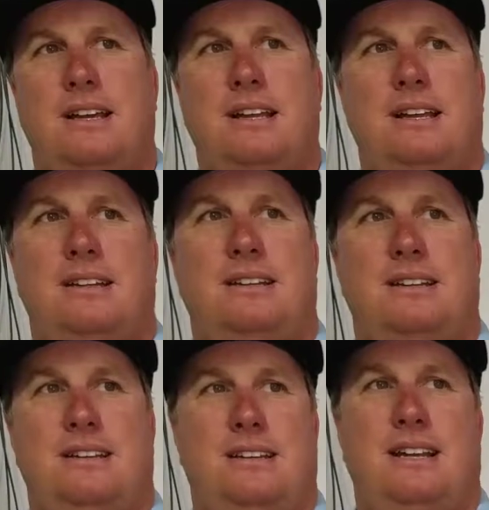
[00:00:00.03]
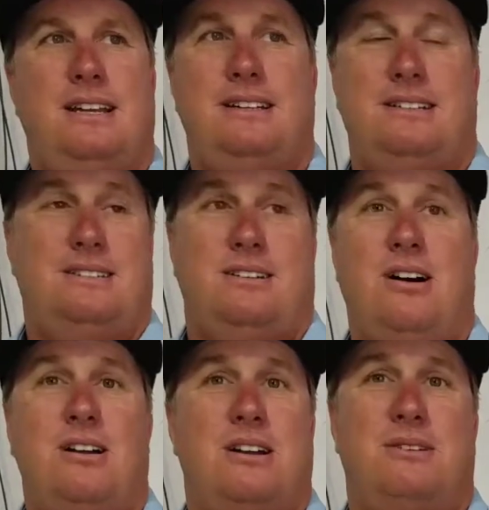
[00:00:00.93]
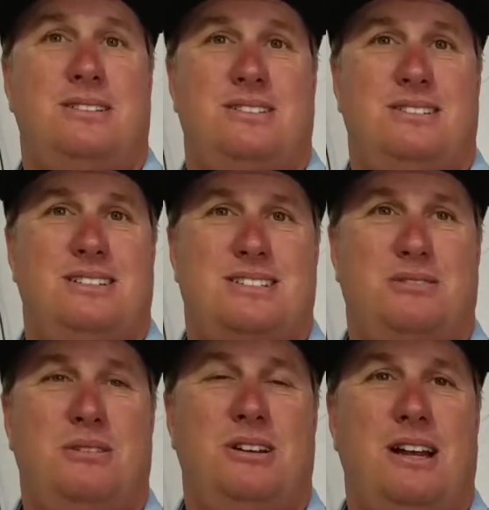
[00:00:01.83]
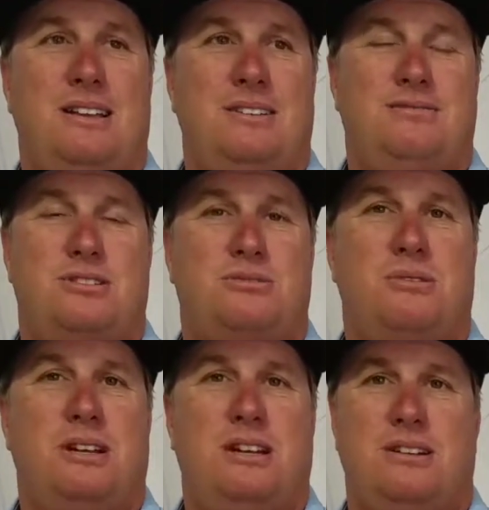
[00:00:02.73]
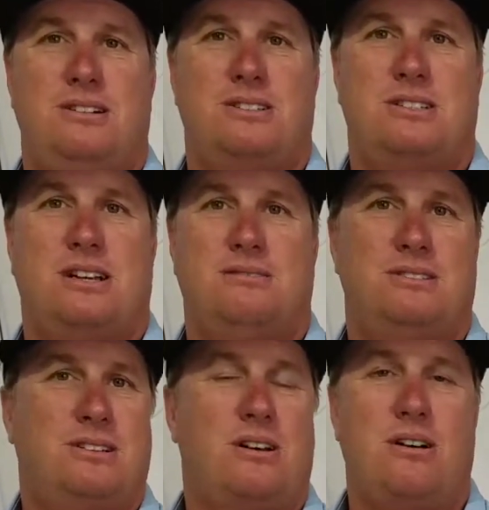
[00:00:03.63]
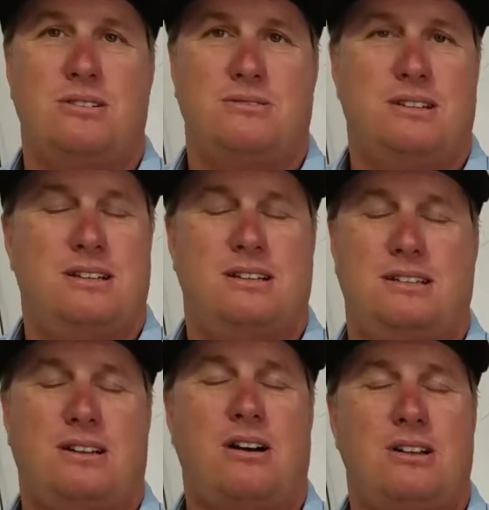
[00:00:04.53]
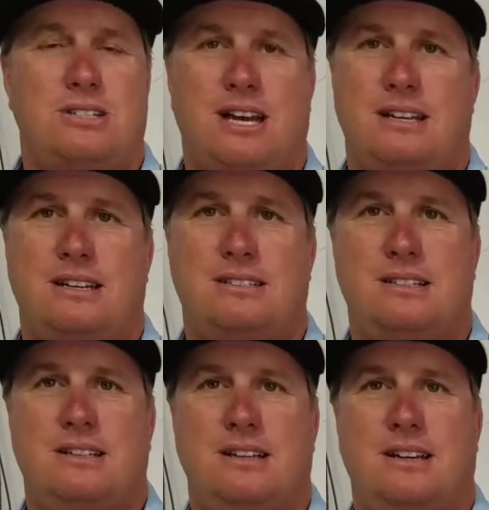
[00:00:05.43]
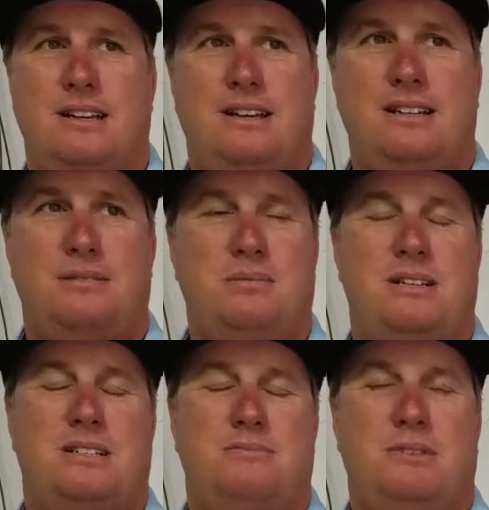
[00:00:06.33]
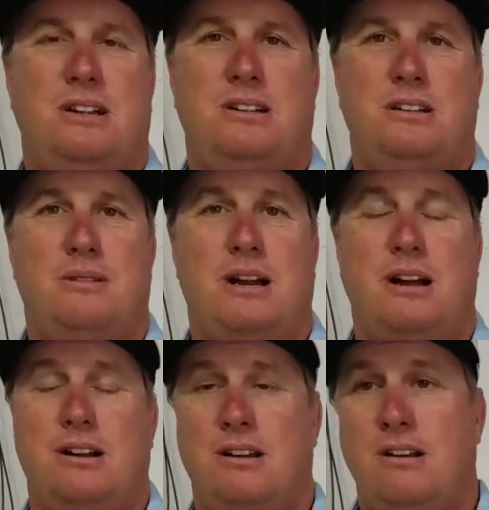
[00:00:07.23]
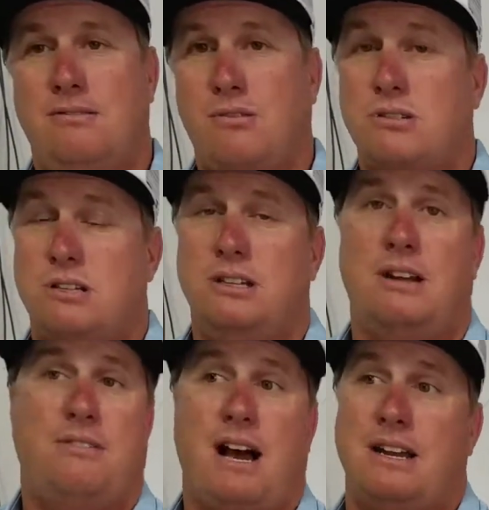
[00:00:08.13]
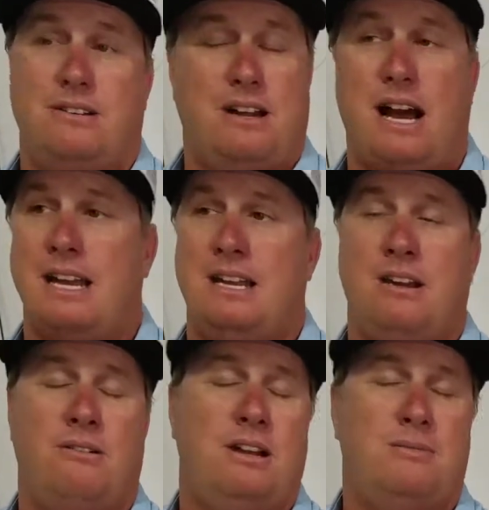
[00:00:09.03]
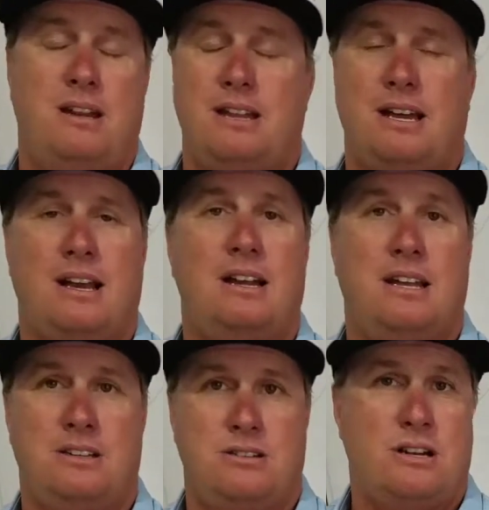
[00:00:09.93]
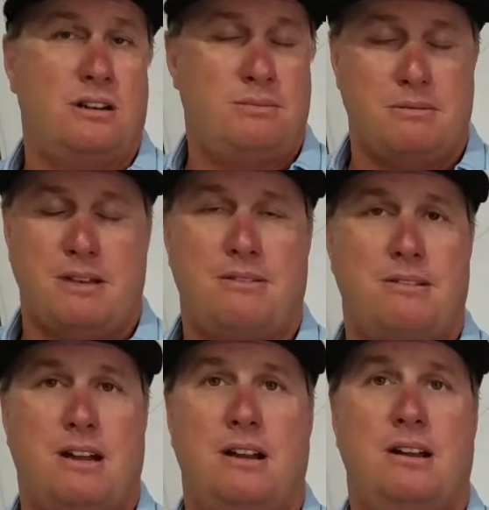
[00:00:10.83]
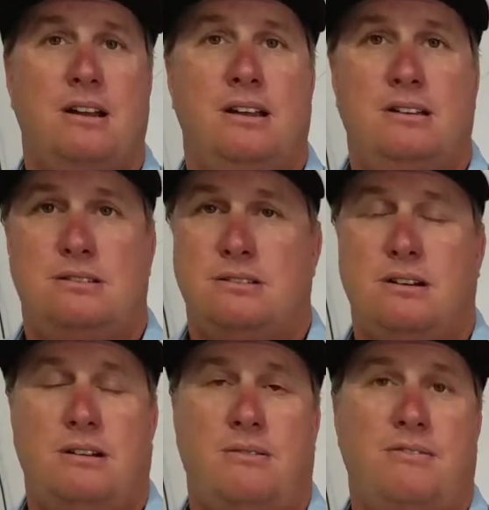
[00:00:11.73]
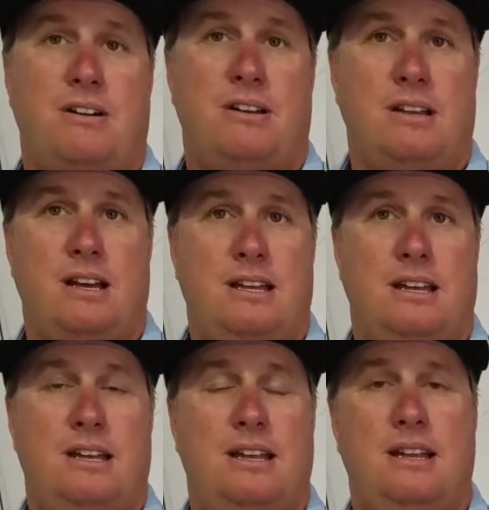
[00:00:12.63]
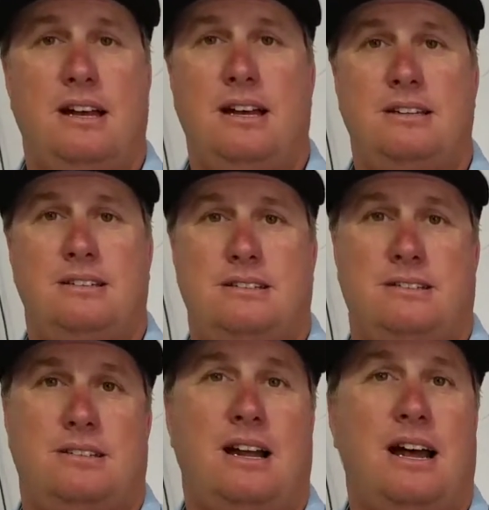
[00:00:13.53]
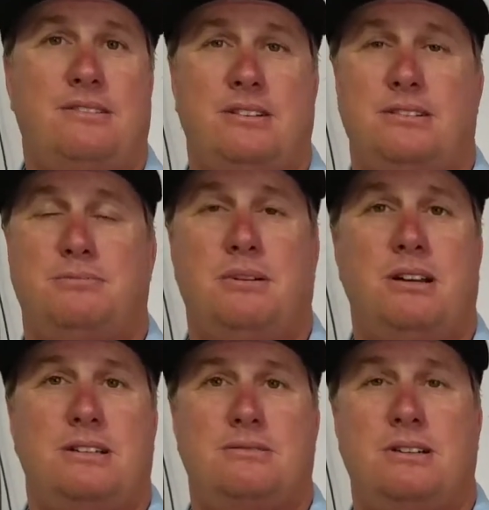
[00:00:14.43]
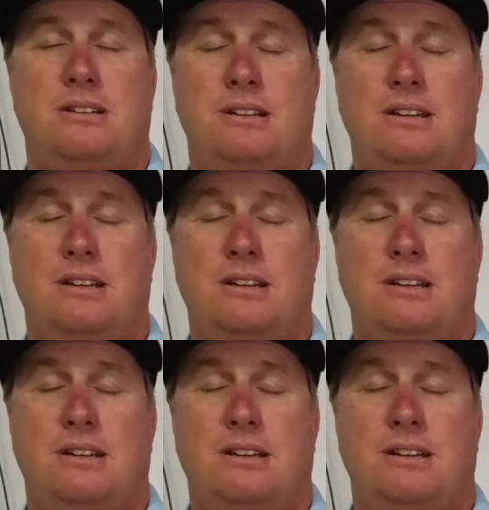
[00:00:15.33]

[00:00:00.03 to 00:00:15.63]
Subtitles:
It hit hard. I mean, it's a community I lived for 20 years and I went to college with, and it's a place that's near and dear to my heart. Fortunately enough, I didn't know anybody that got injured. I knew people that were there, so I'm very lucky to not have to experience what